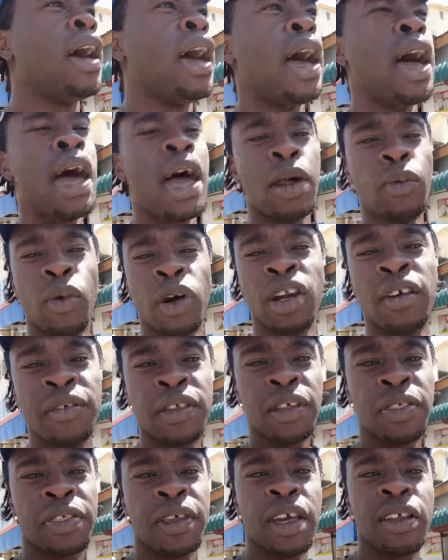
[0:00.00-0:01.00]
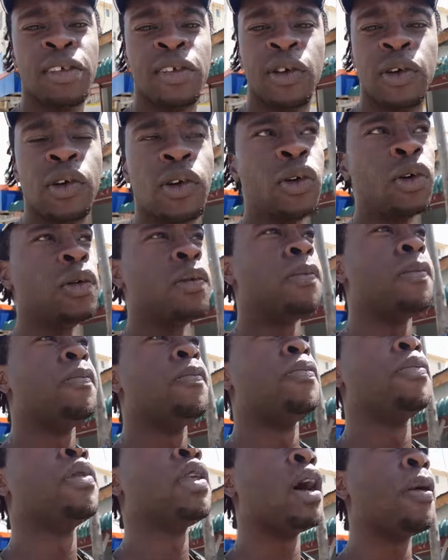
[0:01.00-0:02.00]
And one of the things you
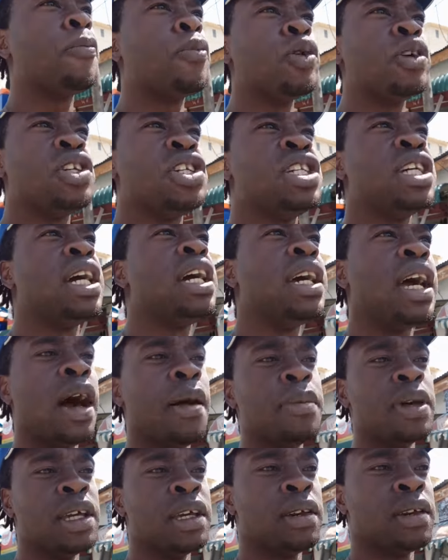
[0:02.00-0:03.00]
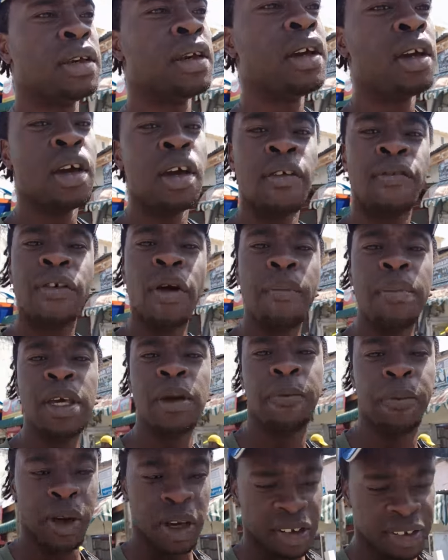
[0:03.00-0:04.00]
appreciate, I mean, for
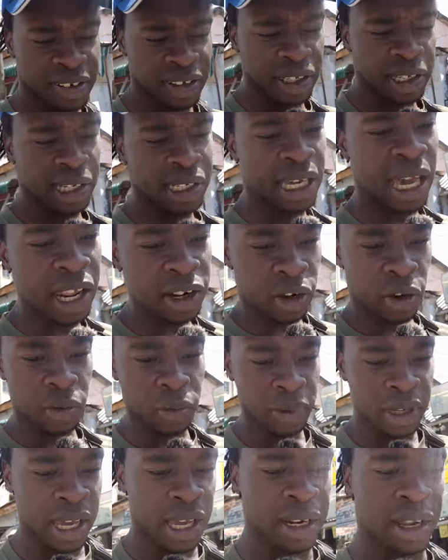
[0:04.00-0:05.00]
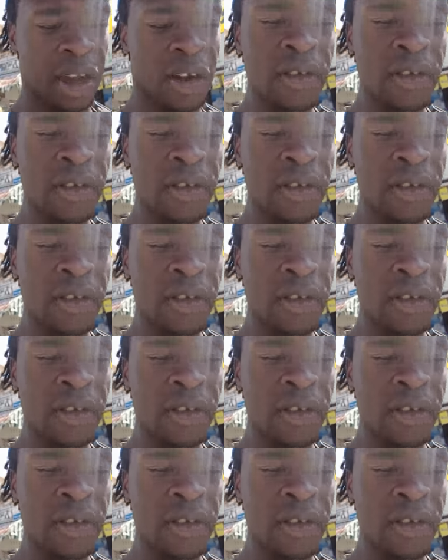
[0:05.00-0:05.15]
me personally, I don't get